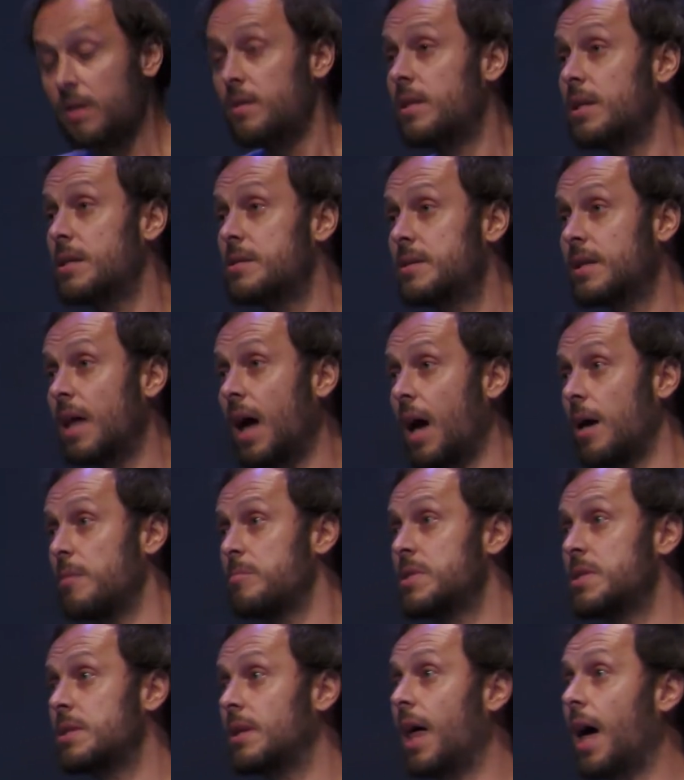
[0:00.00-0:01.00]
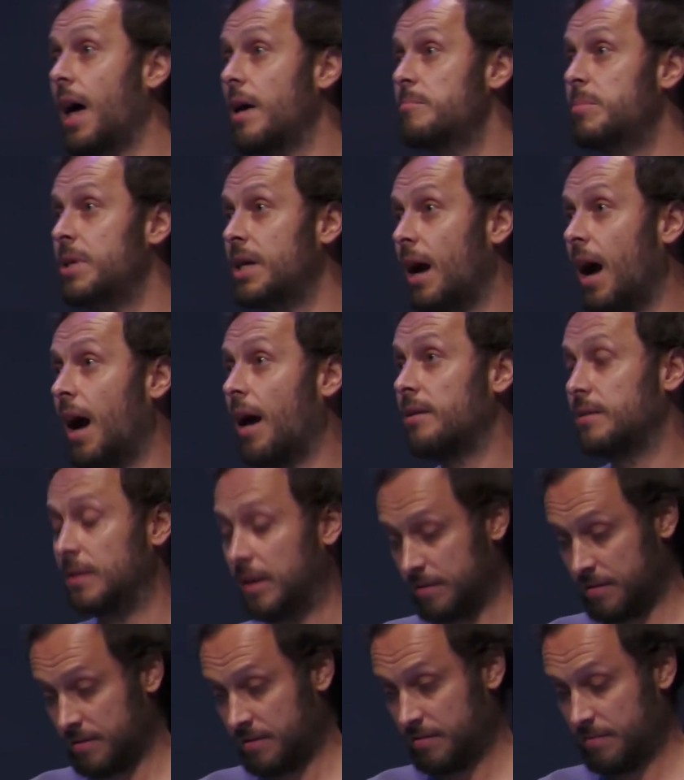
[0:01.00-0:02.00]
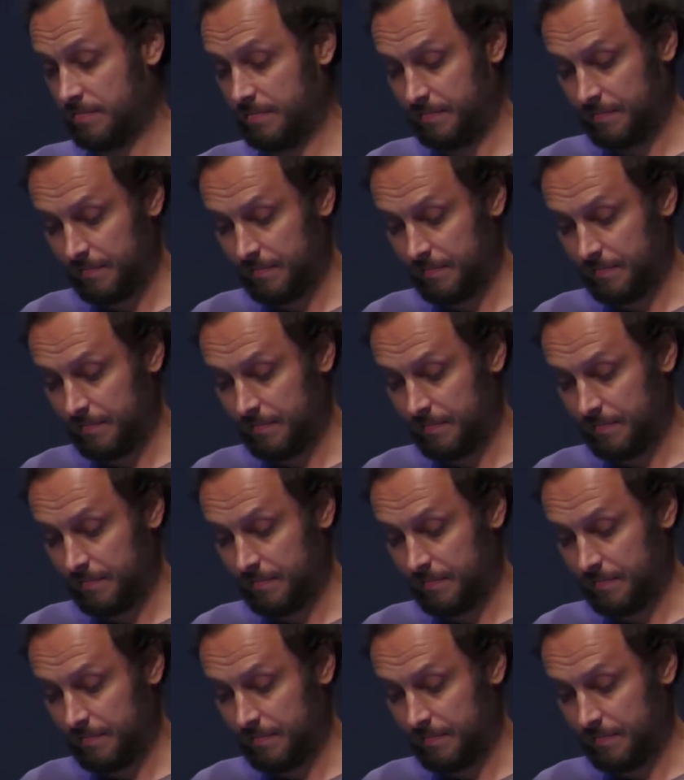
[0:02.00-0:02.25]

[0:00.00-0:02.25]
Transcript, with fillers: These times lie behind us.